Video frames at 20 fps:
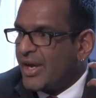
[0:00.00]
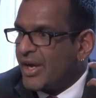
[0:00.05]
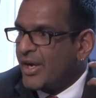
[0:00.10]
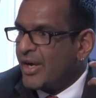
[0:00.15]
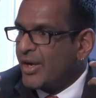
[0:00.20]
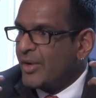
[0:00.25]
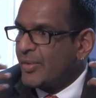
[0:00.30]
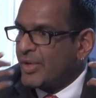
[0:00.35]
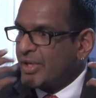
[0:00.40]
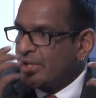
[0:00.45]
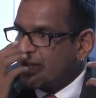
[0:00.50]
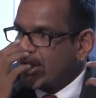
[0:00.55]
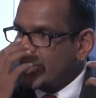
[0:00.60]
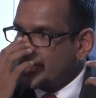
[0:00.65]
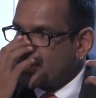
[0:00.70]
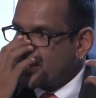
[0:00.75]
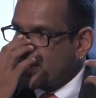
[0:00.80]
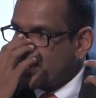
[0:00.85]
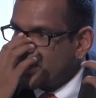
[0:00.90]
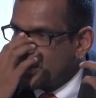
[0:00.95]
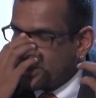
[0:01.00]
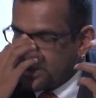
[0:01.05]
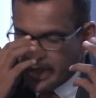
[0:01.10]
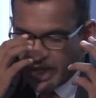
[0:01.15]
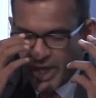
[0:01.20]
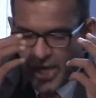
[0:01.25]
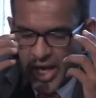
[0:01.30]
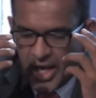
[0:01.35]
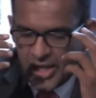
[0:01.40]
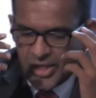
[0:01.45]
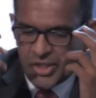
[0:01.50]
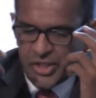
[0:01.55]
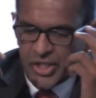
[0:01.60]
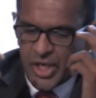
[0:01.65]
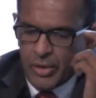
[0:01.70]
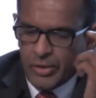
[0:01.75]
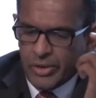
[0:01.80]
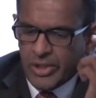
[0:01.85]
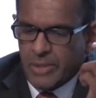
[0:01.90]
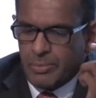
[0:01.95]
renegotiation. It's
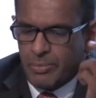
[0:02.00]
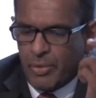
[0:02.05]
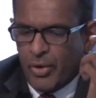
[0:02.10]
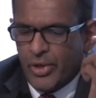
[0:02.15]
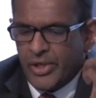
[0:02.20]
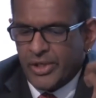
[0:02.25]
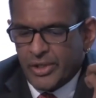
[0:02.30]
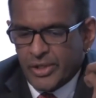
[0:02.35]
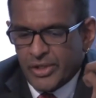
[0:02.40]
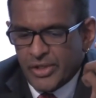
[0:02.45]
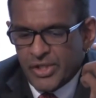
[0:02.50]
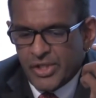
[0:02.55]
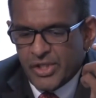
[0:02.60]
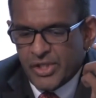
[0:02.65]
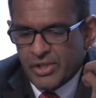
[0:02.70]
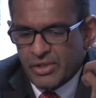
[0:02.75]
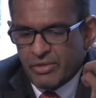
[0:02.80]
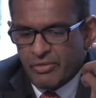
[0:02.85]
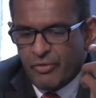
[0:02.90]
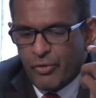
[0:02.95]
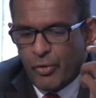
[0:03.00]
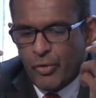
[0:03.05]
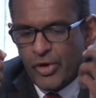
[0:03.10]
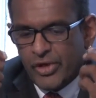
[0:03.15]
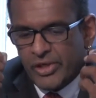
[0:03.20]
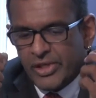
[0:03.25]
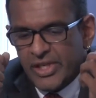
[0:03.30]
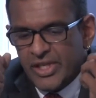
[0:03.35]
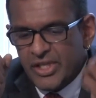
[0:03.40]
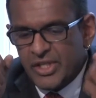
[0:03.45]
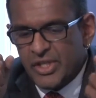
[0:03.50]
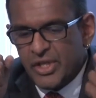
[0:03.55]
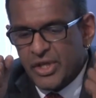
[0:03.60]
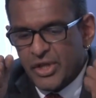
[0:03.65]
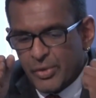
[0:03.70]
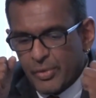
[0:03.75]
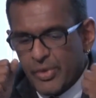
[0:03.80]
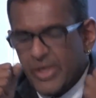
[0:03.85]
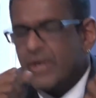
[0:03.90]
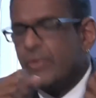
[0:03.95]
totally pointless for at least
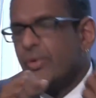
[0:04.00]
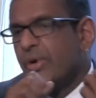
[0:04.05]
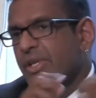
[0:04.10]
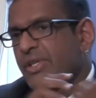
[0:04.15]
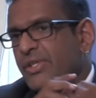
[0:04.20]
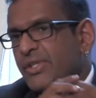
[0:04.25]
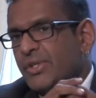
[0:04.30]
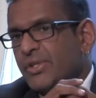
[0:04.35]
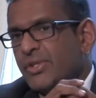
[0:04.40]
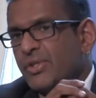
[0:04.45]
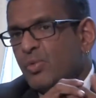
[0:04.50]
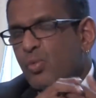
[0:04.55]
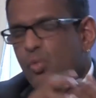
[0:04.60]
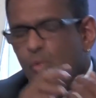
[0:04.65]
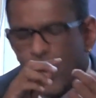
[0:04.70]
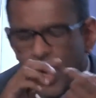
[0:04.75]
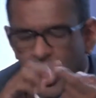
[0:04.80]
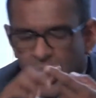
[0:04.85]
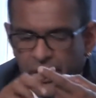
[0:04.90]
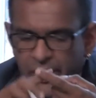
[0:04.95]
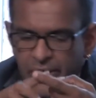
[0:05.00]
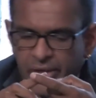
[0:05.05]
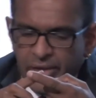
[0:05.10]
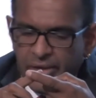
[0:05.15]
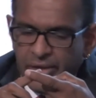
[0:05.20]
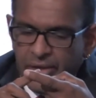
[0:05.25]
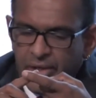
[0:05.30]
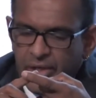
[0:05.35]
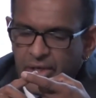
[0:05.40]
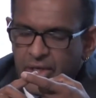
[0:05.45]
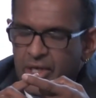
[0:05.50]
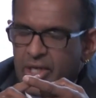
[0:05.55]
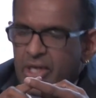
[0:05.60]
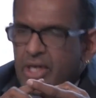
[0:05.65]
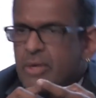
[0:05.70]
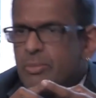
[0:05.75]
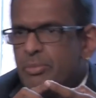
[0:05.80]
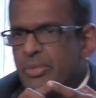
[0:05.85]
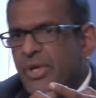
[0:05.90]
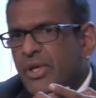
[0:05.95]
3 reasons. One,
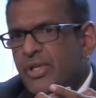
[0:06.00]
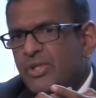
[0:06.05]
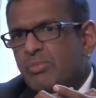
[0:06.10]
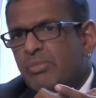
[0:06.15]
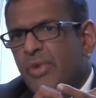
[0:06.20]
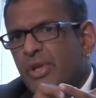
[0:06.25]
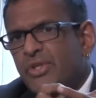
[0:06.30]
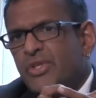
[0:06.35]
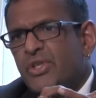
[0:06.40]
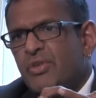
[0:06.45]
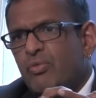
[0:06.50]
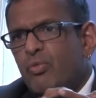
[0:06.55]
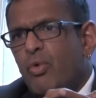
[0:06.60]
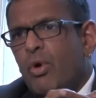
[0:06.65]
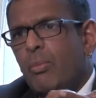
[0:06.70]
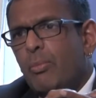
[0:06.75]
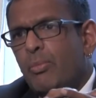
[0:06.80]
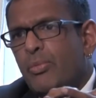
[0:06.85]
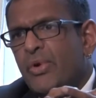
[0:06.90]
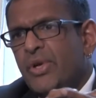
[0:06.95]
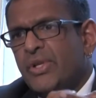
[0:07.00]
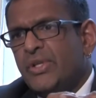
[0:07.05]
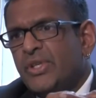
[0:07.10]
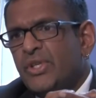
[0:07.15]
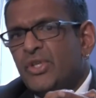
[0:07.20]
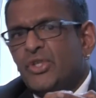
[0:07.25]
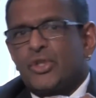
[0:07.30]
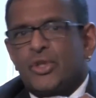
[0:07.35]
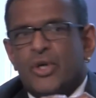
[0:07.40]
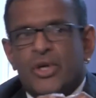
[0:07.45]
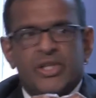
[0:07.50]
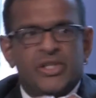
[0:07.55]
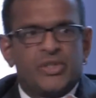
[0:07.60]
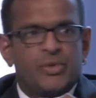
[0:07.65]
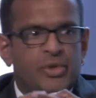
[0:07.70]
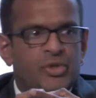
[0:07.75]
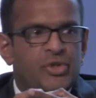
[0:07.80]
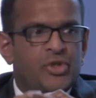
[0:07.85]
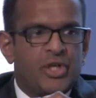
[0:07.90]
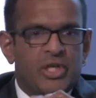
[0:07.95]
because much of what Britain is trying
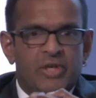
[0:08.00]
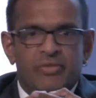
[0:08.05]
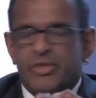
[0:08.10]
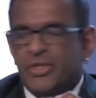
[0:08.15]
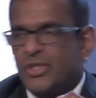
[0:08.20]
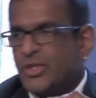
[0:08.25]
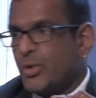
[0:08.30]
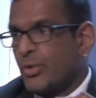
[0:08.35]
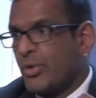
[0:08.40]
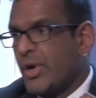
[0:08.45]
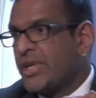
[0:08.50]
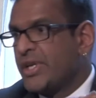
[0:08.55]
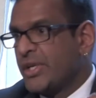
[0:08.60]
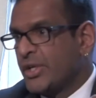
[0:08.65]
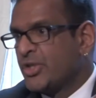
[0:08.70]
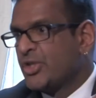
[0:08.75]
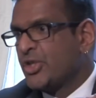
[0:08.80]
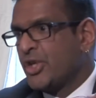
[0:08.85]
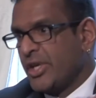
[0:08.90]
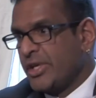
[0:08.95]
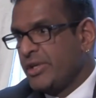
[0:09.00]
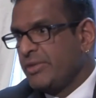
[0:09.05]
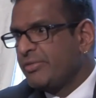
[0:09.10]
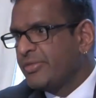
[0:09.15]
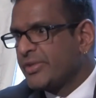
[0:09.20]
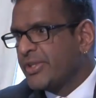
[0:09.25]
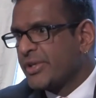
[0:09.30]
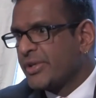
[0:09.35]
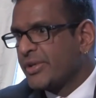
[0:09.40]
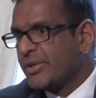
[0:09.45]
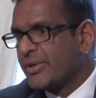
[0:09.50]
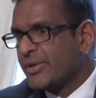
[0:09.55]
to achieve, it has already achieved.